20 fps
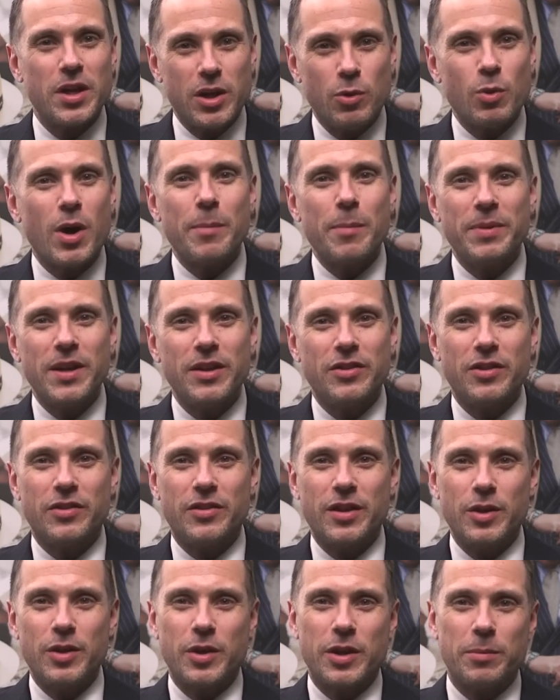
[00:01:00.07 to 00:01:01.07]
You want pieces
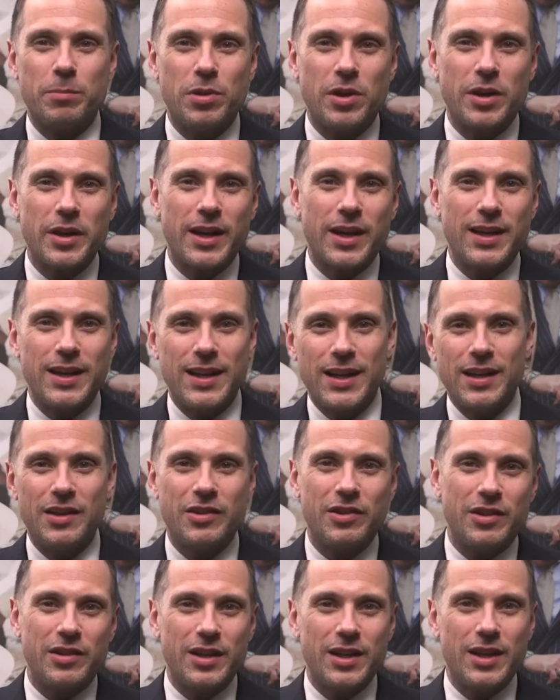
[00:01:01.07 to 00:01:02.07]
that you can plug in
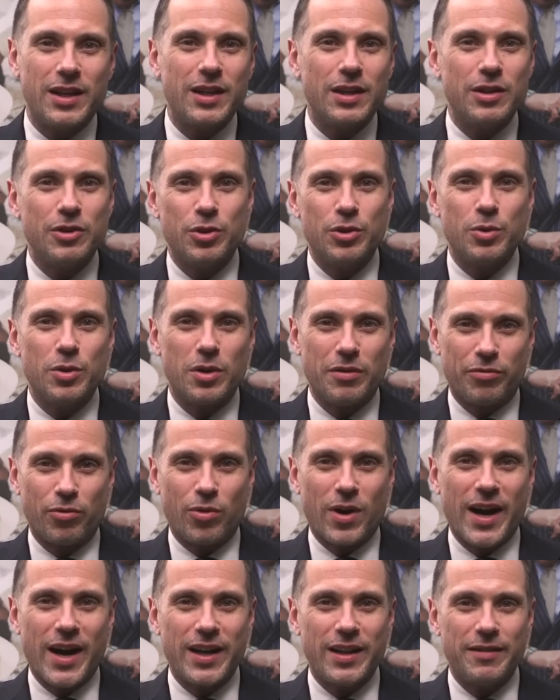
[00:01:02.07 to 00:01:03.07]
easily to a
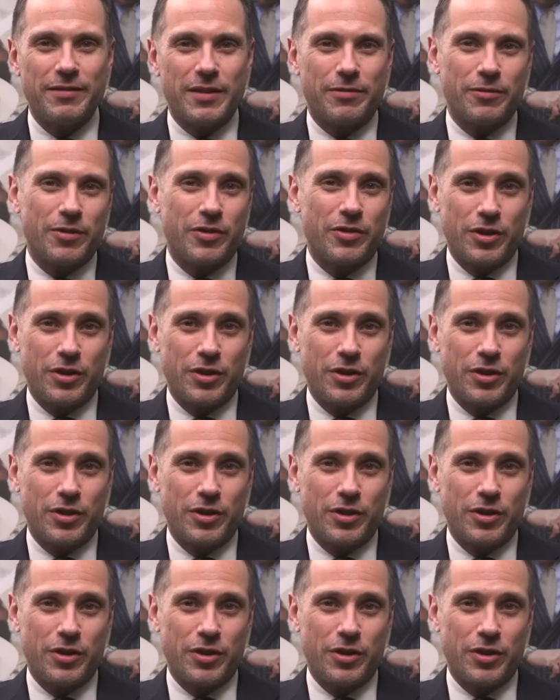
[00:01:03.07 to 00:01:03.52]
variety of different